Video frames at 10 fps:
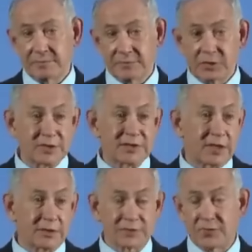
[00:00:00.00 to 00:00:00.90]
And you can see
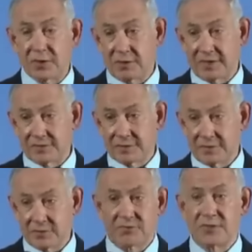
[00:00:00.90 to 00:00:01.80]
those photographs,
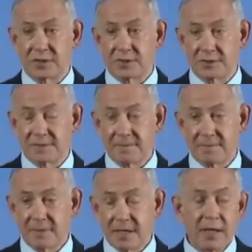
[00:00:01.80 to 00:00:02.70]
those videos.
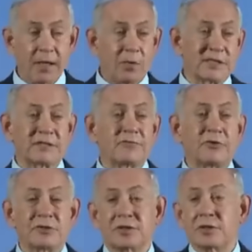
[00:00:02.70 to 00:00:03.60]
What's the
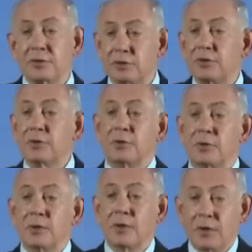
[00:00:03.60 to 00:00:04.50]
first thing you do
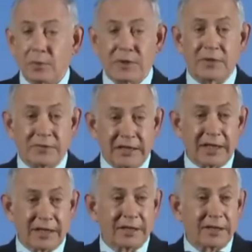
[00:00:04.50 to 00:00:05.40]
when you
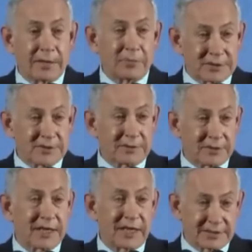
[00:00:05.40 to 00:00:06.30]
take a prisoner
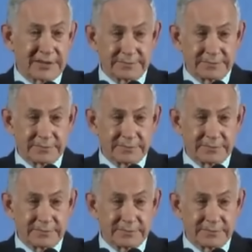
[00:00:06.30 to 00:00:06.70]
in Gaza?